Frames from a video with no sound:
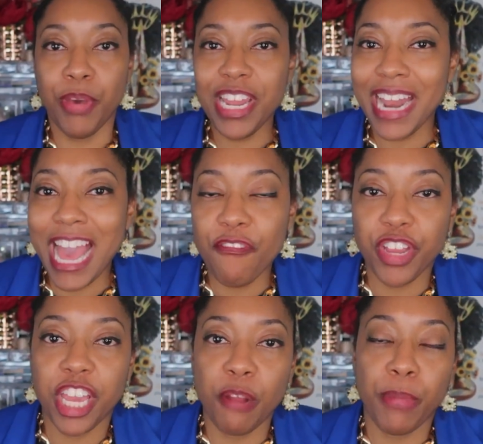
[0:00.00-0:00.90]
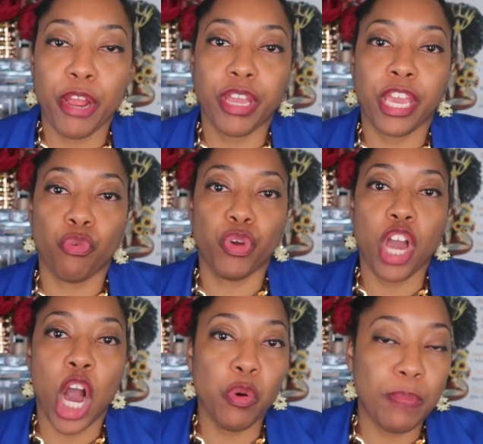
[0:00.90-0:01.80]
being African American,
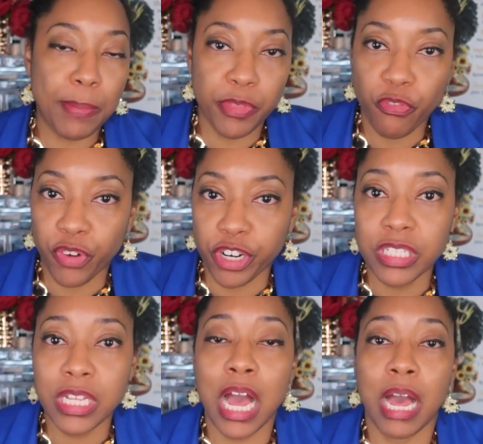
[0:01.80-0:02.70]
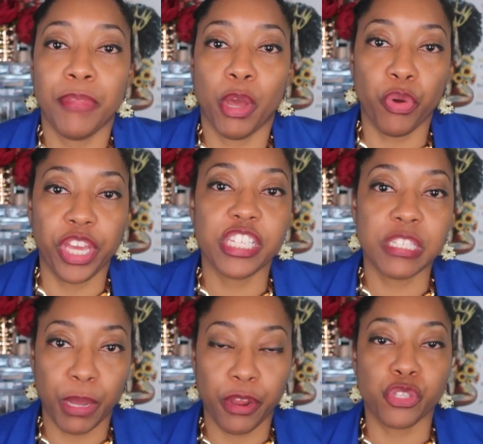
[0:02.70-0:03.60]
we all remember the first time that we
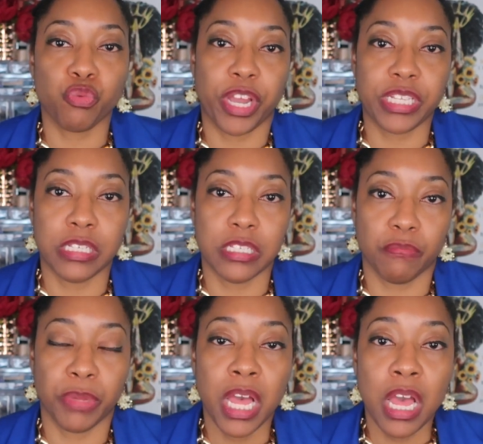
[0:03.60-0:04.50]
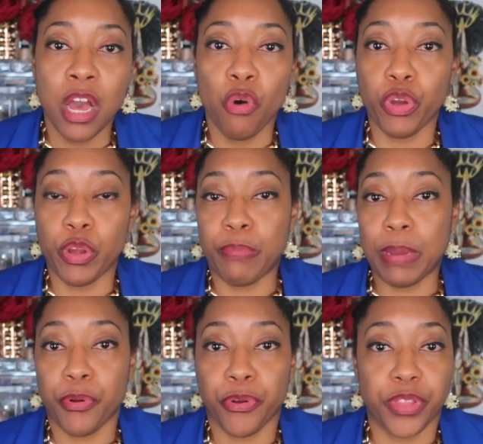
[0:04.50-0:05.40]
experienced racism. We
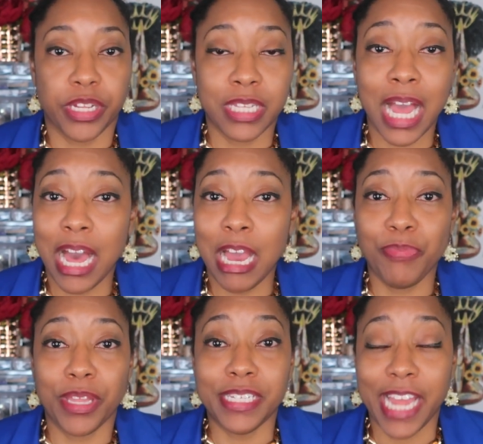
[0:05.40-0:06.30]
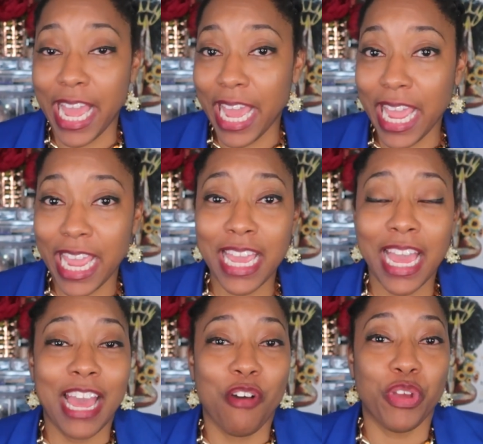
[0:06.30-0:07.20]
remember the time, the
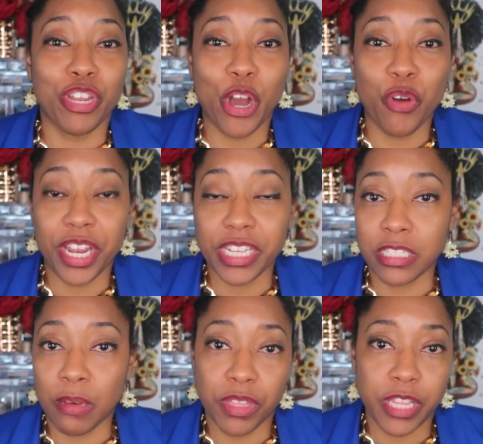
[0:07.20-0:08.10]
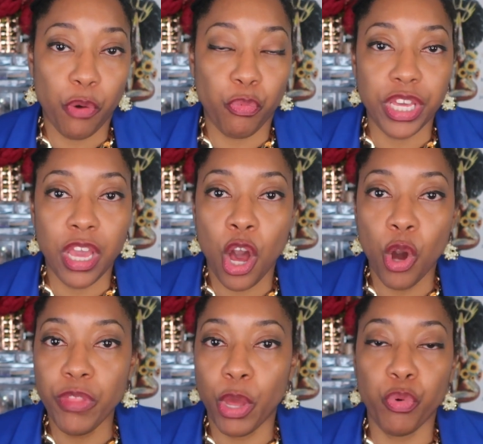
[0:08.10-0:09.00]
day. We know that it's something that we
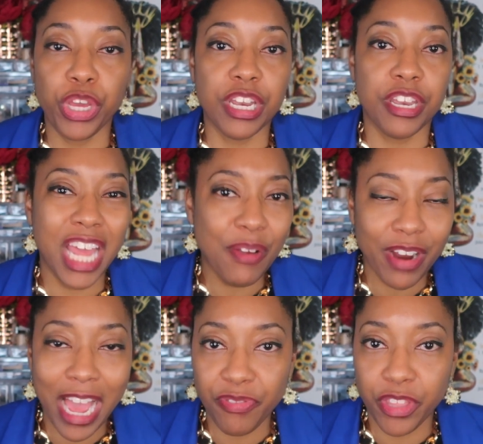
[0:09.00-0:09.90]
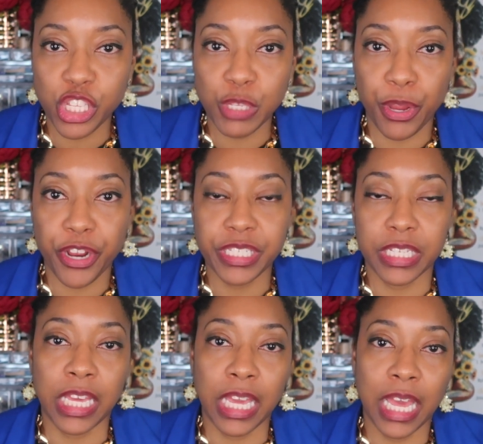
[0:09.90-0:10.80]
hope that we never have to experience
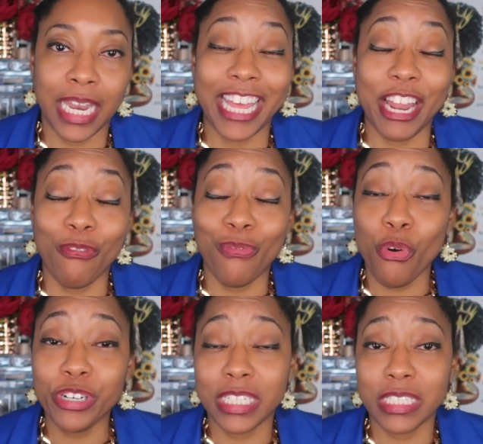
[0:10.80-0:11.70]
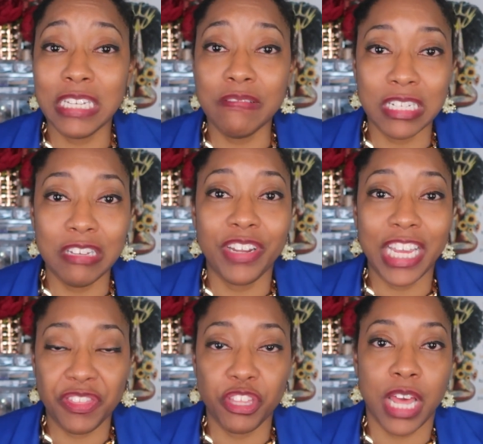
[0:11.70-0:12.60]
again. And unfortunately,
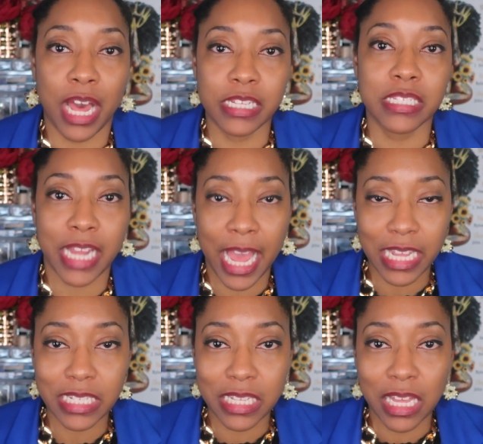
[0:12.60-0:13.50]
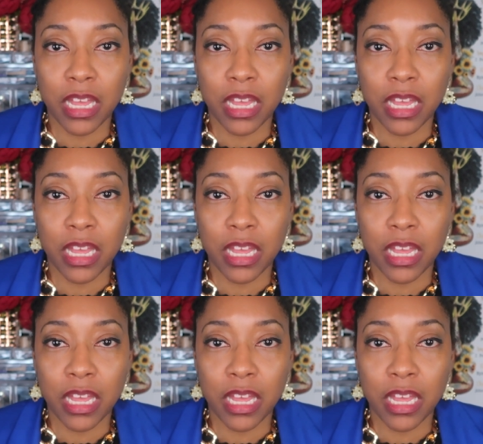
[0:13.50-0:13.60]
living in the United States,